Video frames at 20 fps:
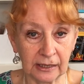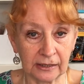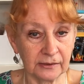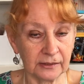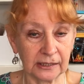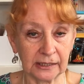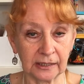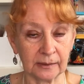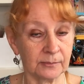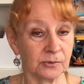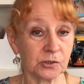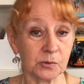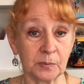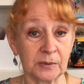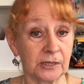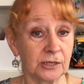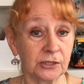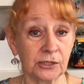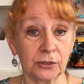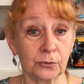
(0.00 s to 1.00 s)
I think it must
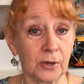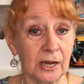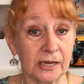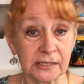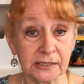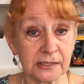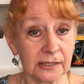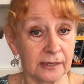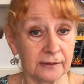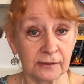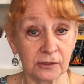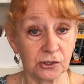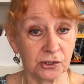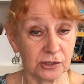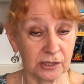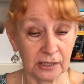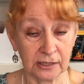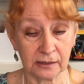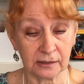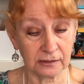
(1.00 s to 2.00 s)
be a US, in
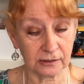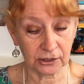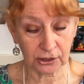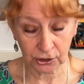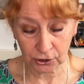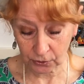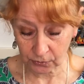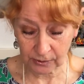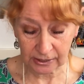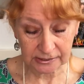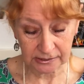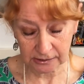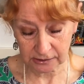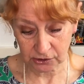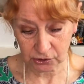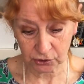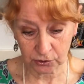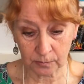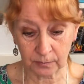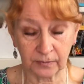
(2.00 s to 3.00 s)
the US it's
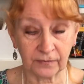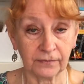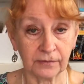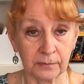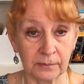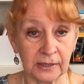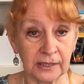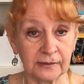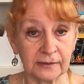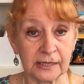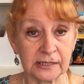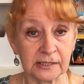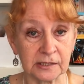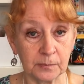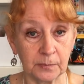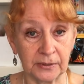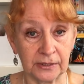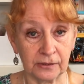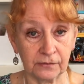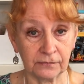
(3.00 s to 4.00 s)
a jumper. For me, that's a
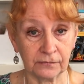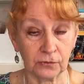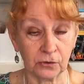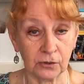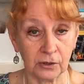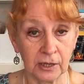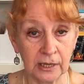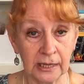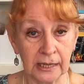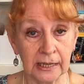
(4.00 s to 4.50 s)
pinafore.